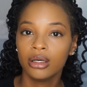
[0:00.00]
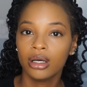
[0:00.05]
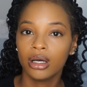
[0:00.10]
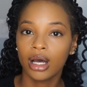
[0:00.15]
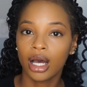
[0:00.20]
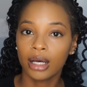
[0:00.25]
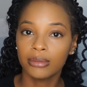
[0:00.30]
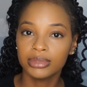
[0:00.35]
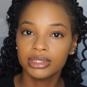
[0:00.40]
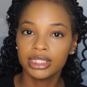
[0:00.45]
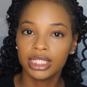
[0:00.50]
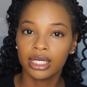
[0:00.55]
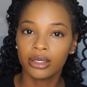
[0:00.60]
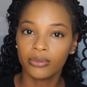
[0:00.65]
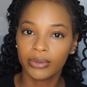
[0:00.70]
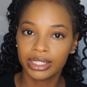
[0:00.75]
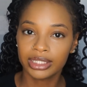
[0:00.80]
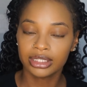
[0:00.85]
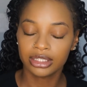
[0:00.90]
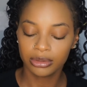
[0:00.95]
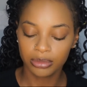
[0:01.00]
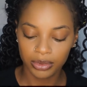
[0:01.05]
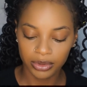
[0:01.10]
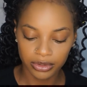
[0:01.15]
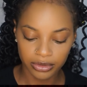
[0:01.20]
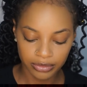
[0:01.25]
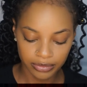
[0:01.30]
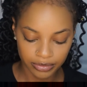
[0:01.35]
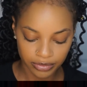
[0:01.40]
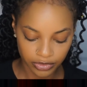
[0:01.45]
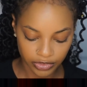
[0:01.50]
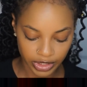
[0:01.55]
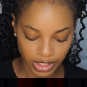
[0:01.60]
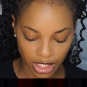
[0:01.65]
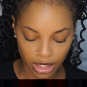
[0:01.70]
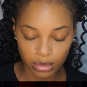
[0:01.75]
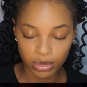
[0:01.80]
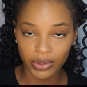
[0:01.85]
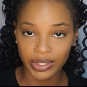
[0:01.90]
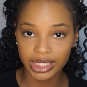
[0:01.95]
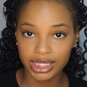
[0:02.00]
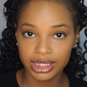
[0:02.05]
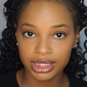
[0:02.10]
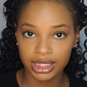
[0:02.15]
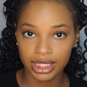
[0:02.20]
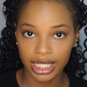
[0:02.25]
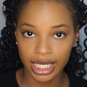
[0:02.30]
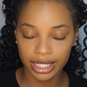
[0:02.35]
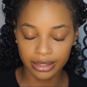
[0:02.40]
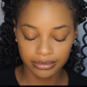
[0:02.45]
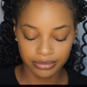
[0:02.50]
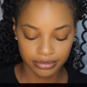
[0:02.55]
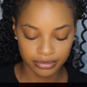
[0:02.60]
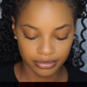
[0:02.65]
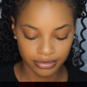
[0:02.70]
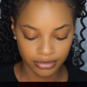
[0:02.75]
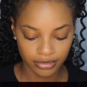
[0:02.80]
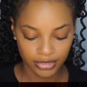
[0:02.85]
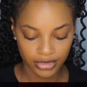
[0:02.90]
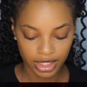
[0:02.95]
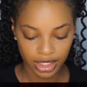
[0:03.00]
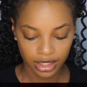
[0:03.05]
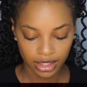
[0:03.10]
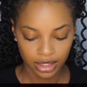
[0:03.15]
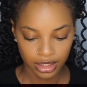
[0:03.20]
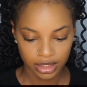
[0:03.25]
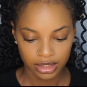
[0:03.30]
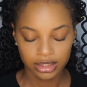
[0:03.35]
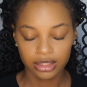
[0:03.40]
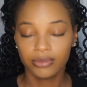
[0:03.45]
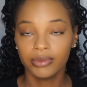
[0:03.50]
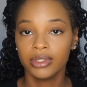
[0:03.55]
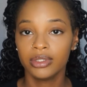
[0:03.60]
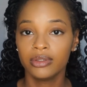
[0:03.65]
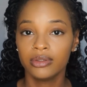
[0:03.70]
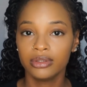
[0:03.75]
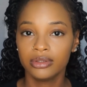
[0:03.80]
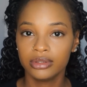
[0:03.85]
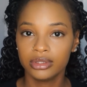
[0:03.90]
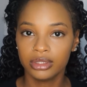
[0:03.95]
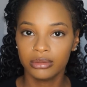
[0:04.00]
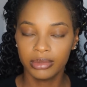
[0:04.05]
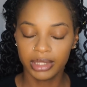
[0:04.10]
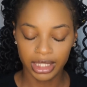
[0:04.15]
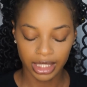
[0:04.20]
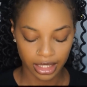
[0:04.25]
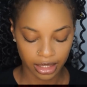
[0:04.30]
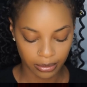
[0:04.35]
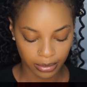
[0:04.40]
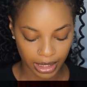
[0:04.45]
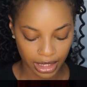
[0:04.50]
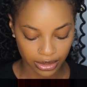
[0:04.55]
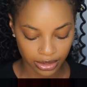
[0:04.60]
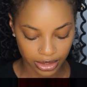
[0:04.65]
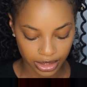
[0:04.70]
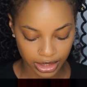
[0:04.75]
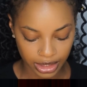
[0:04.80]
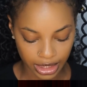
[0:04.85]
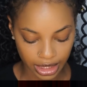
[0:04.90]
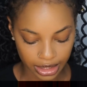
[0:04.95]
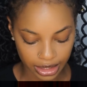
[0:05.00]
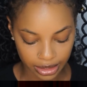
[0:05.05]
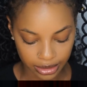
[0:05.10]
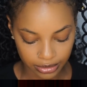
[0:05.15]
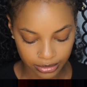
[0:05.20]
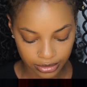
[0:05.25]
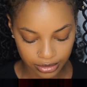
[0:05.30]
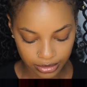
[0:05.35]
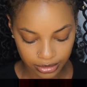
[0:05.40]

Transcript: I'm staying reasonable for y'all boys today. So we're going to use the banana powder in yellow.